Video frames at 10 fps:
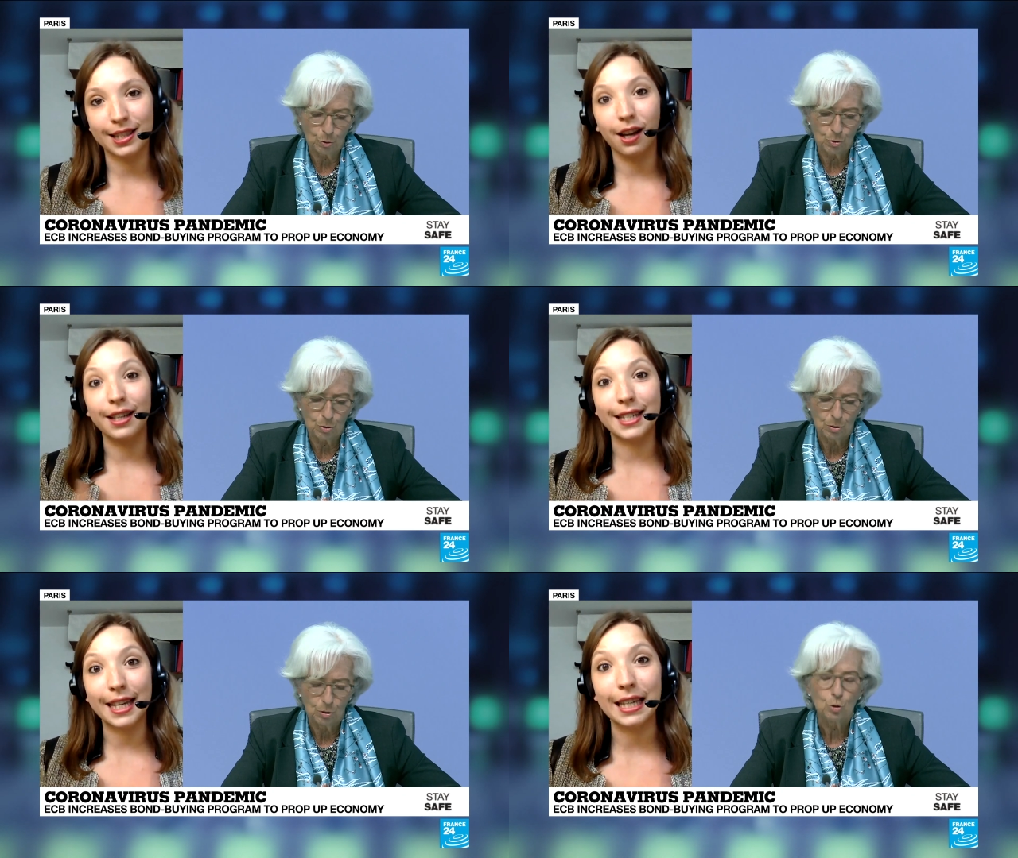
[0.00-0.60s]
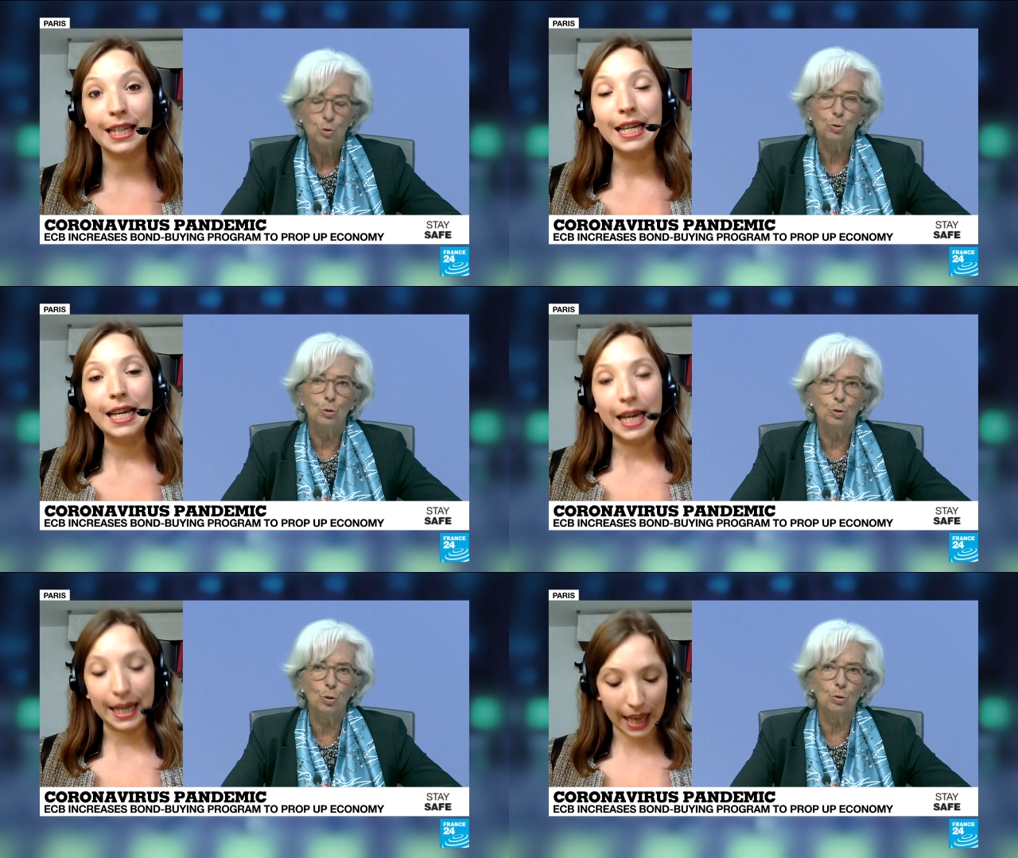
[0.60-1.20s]
Speaker 1: The idea
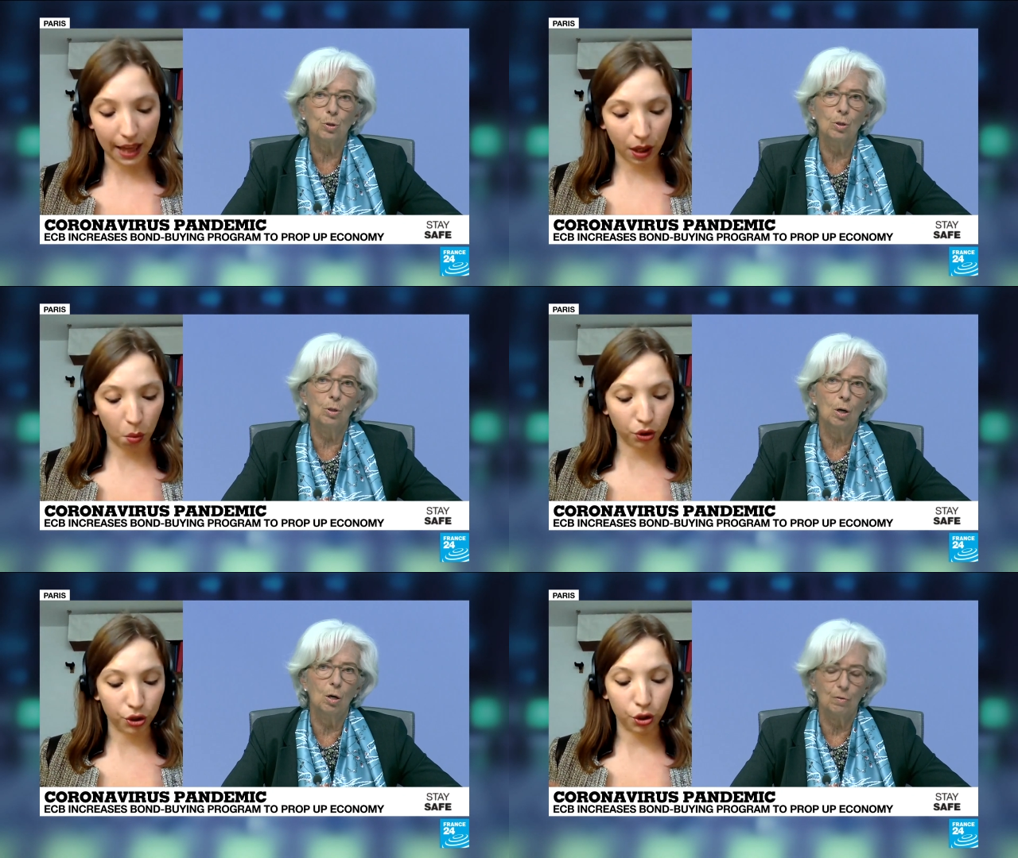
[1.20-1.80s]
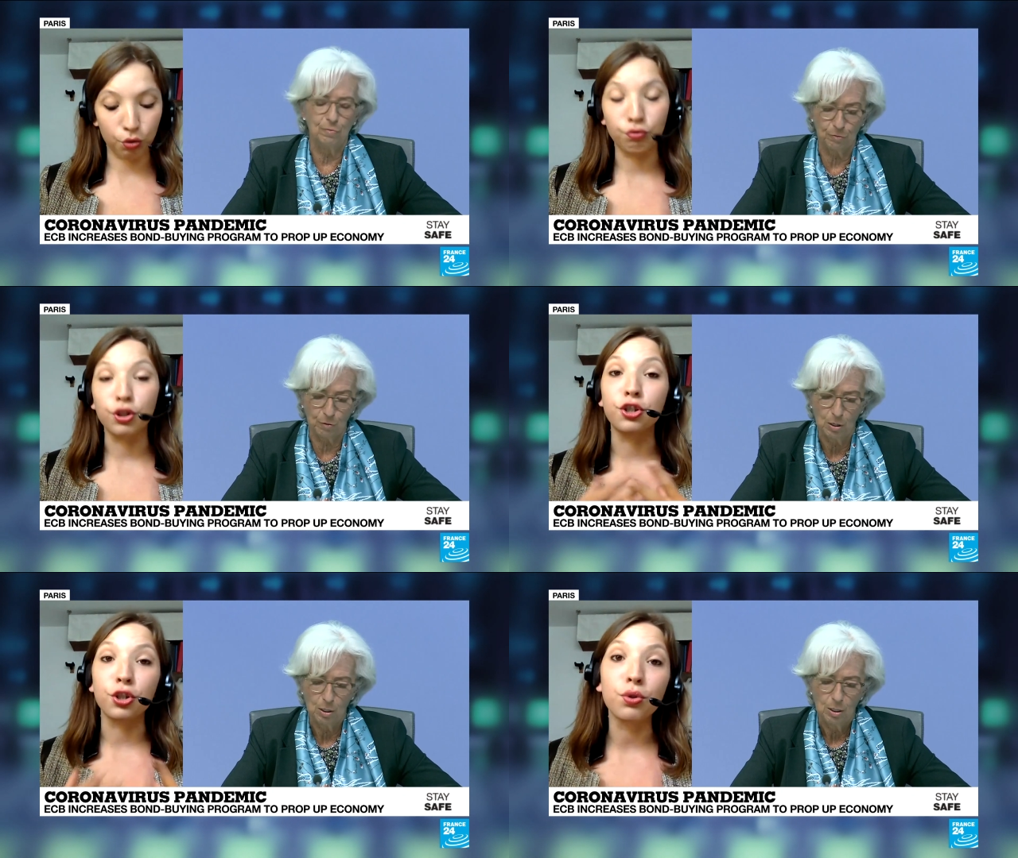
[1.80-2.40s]
is that they want to
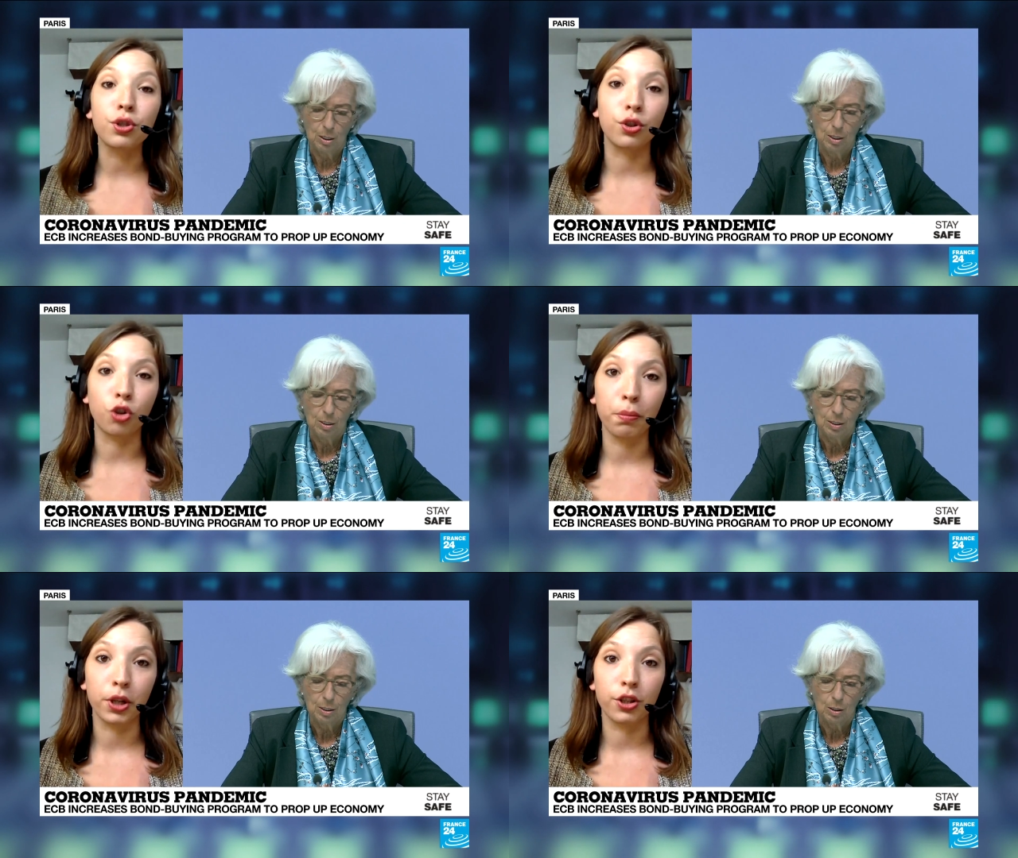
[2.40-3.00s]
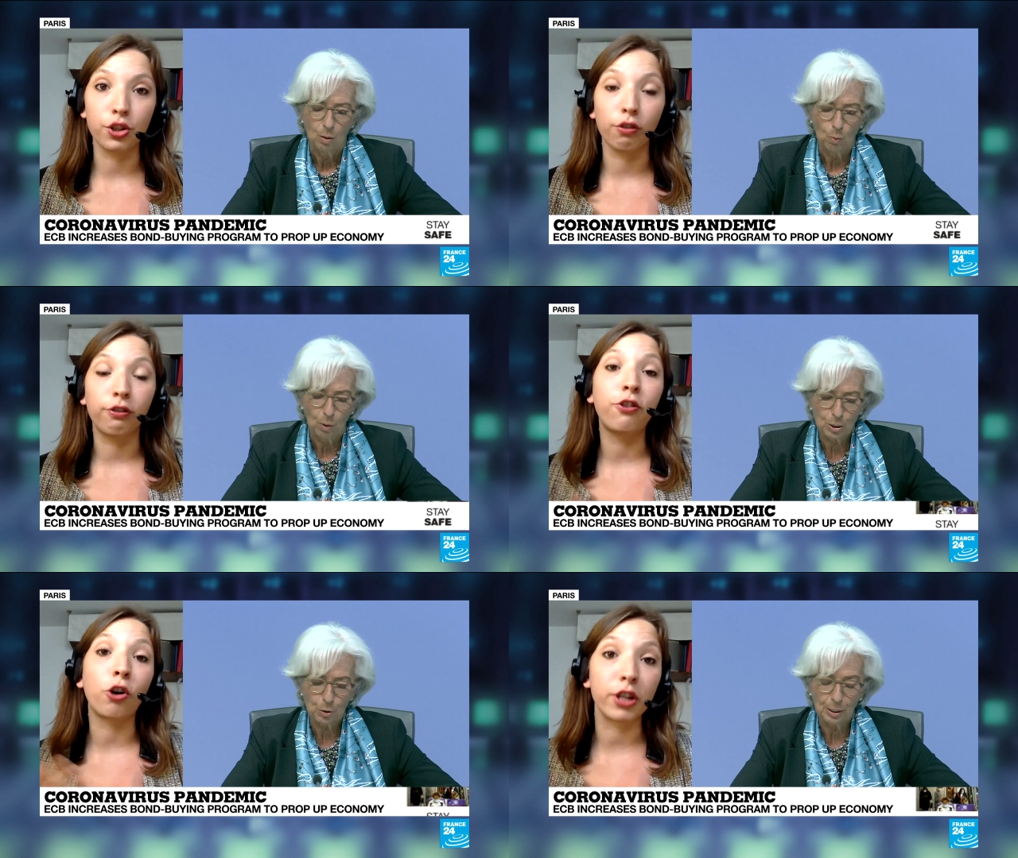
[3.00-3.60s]
reduce the dominance of
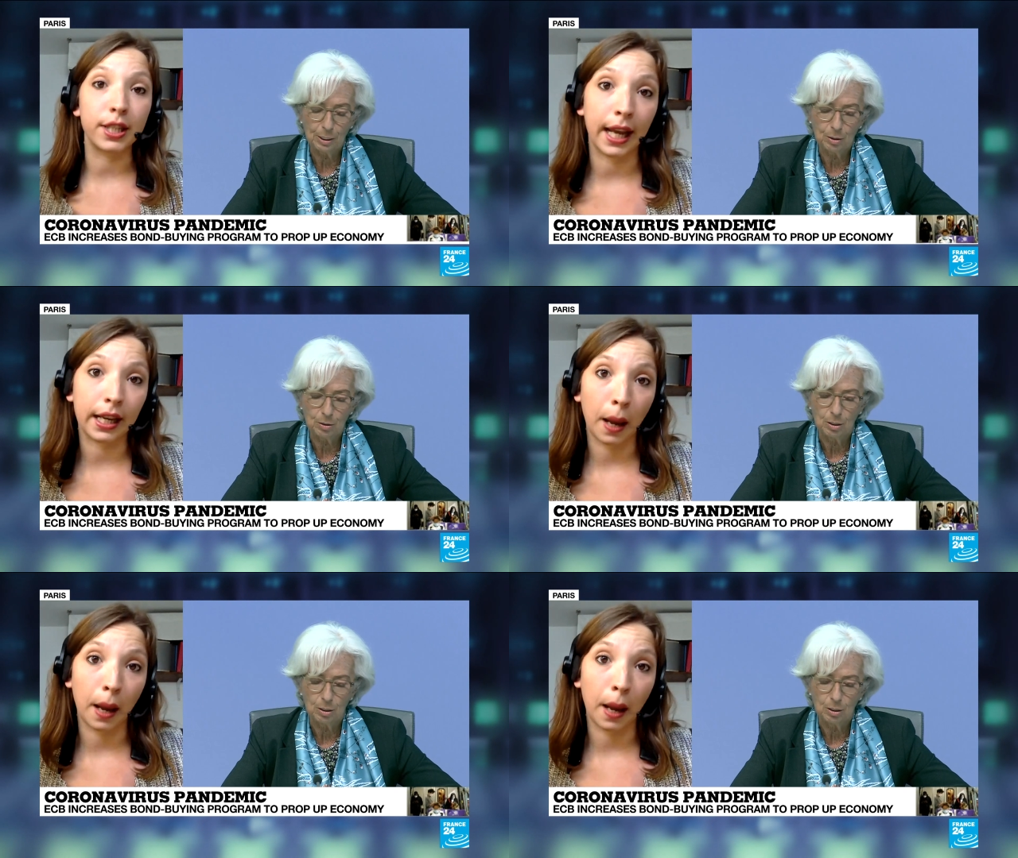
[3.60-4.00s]
foreign tech